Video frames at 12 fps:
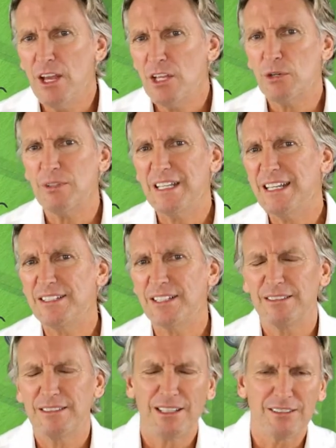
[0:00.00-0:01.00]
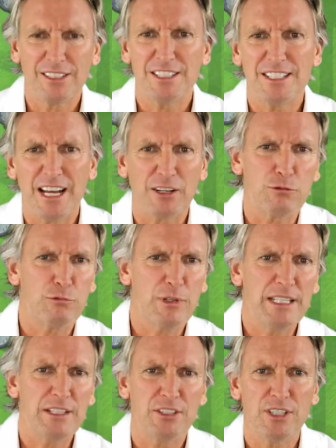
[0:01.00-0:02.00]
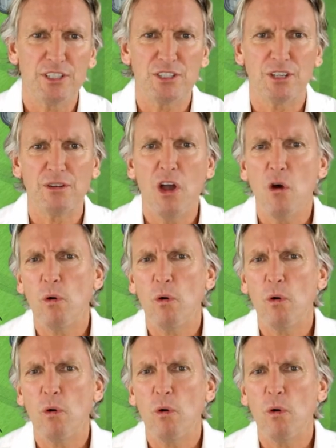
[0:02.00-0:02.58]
You'll need to conduct research on